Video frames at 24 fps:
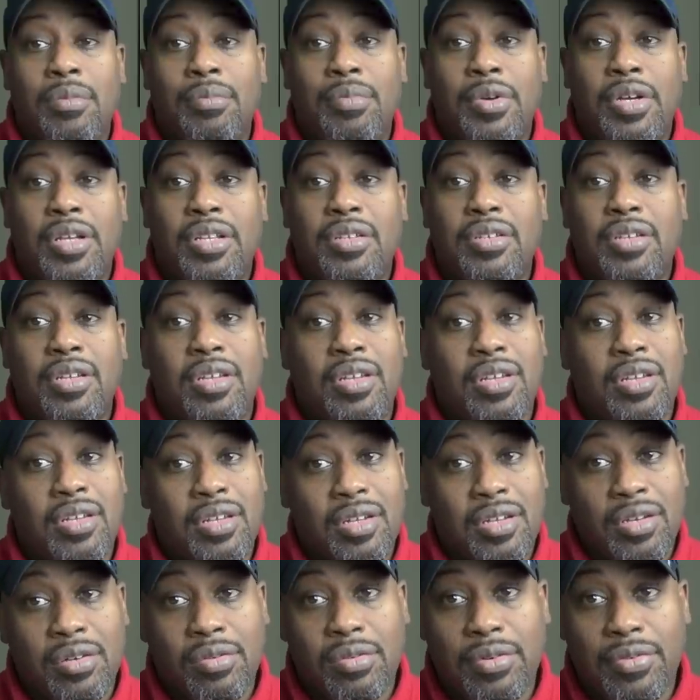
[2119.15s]
But
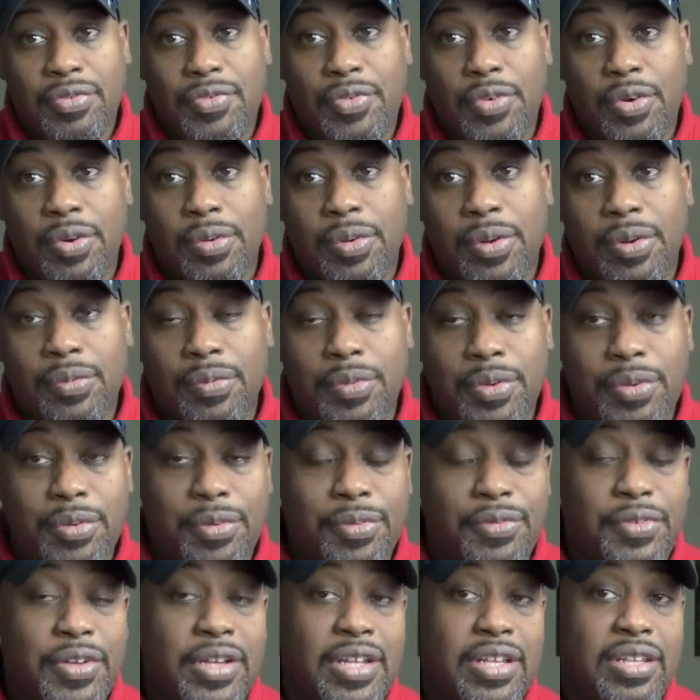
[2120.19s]
going forward, we will
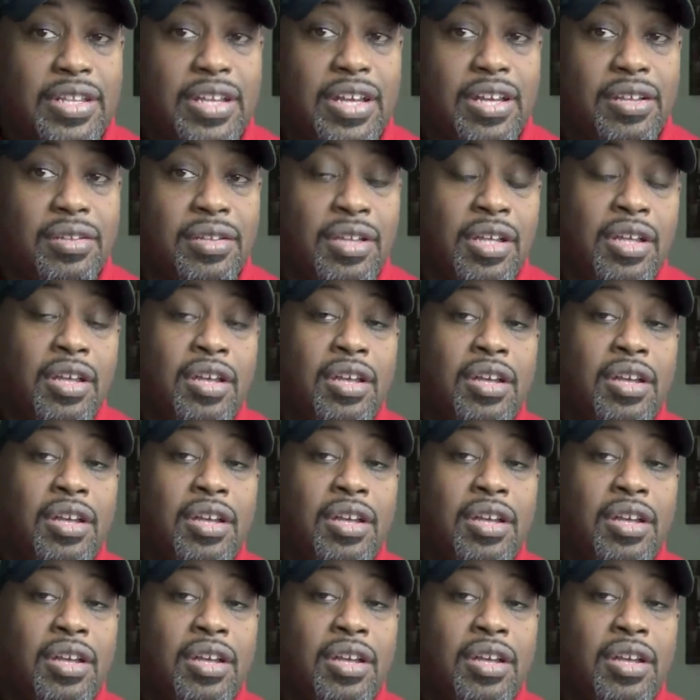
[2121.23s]
find out.